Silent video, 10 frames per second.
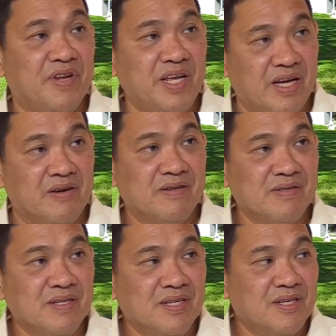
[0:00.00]
every year.
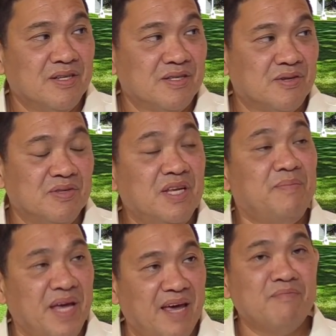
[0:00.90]
So
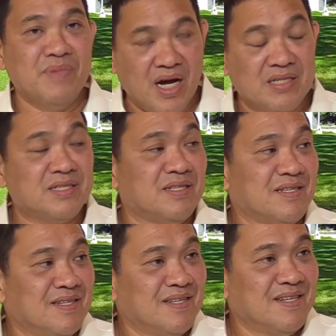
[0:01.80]
DBM does
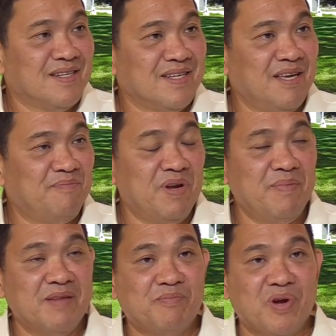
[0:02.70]

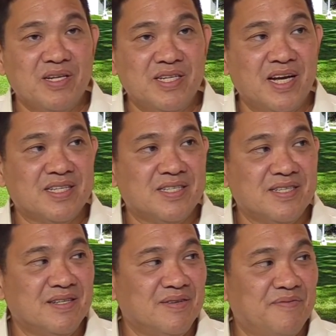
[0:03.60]
implement
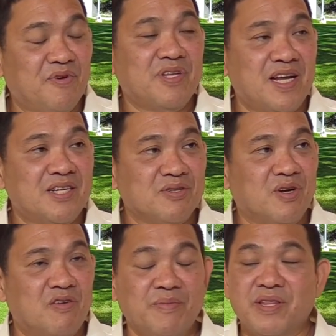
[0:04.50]
projects for the
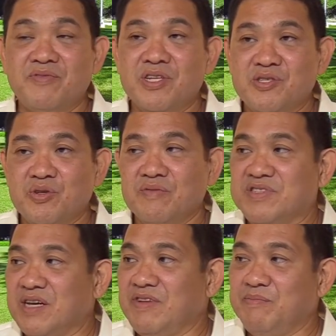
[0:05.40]
national government with the tune of
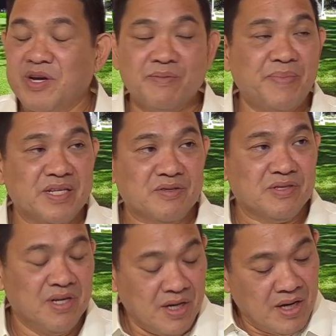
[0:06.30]
7 billion
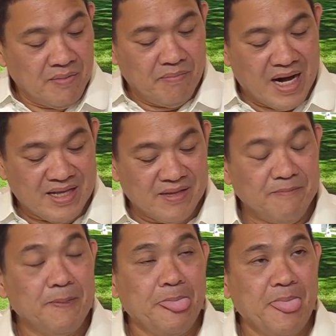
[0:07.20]
pesos. But
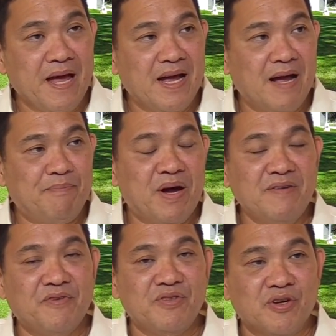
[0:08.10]

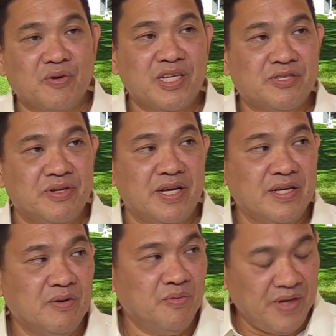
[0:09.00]
upon further
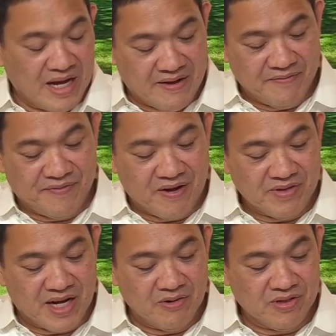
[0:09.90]
questioning, we have
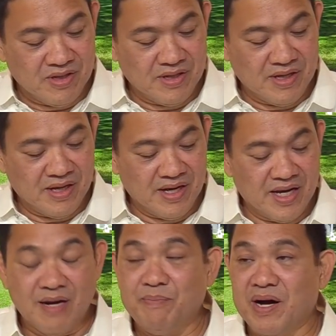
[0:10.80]
found out
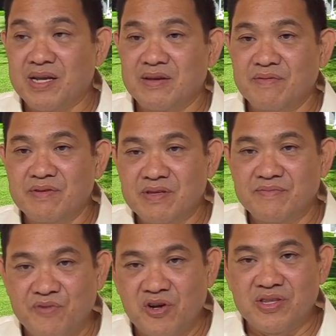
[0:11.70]
and upon
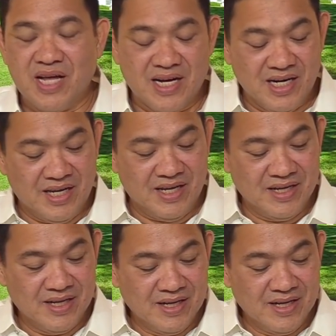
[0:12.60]
voluntarily